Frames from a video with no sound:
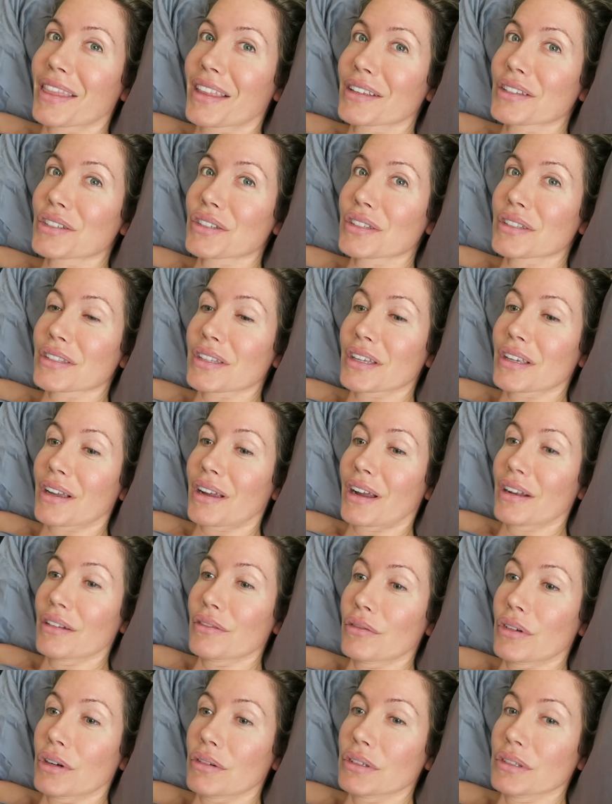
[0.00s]
that's just like kind
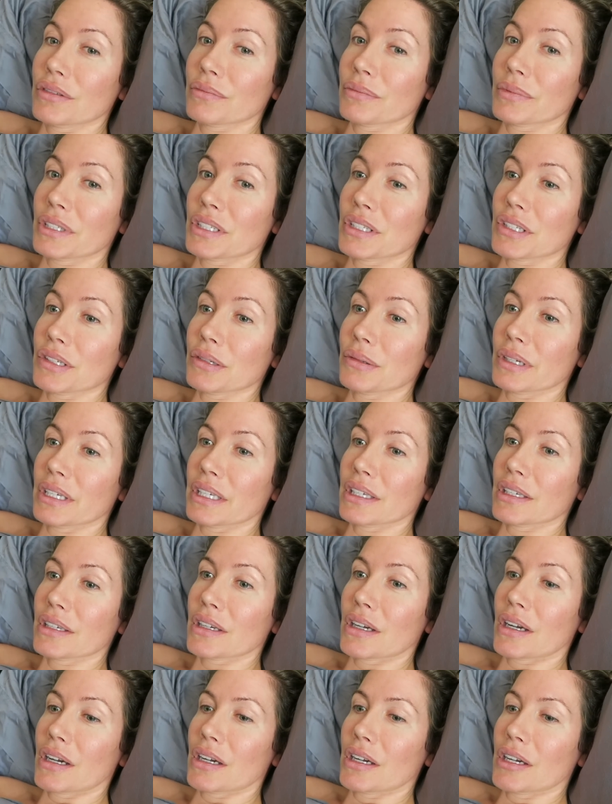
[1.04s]
of what we've been
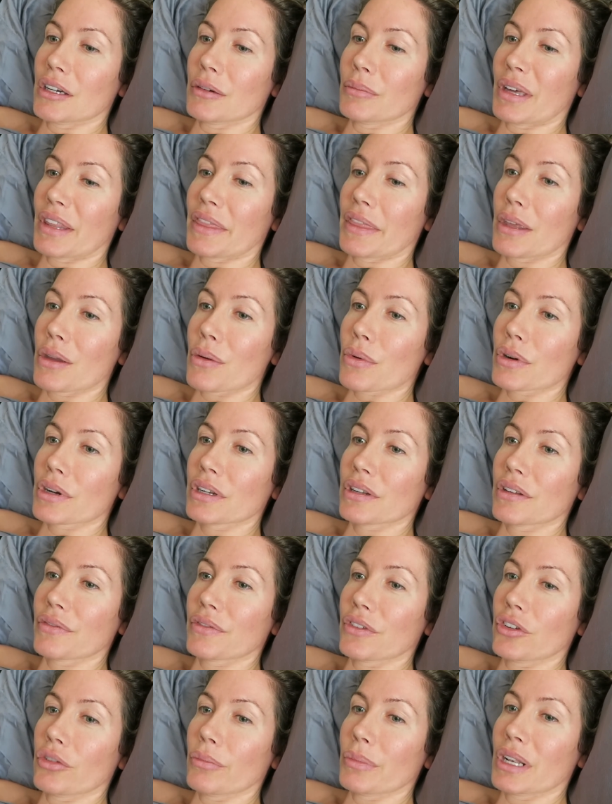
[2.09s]
doing. Um, I think we're going
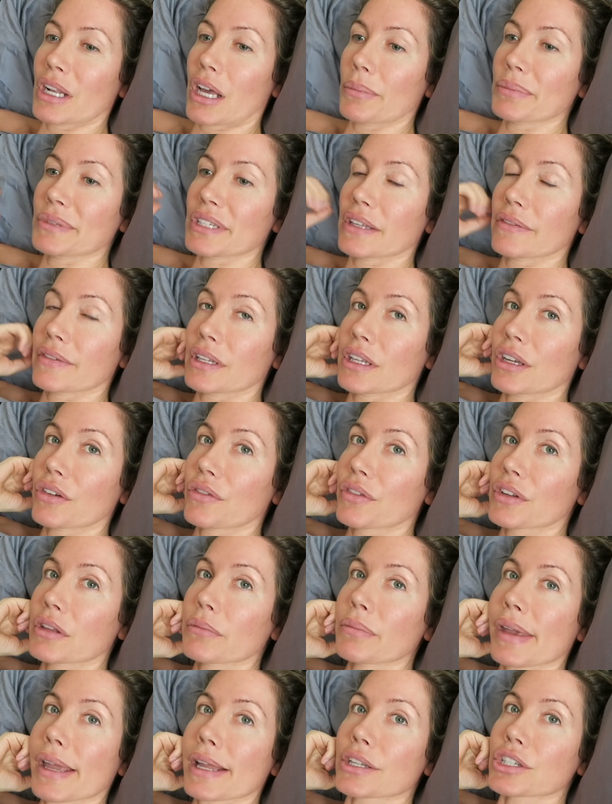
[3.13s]
to film an update video for
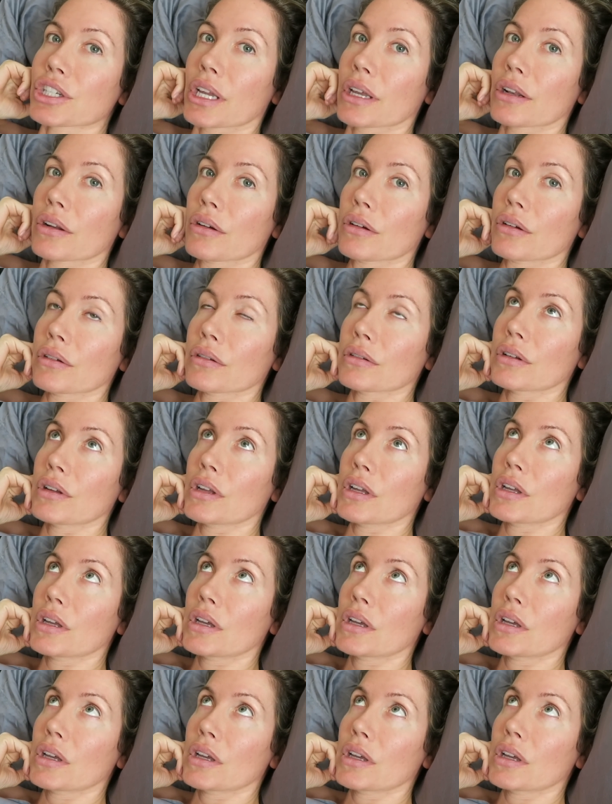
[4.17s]
the main channel.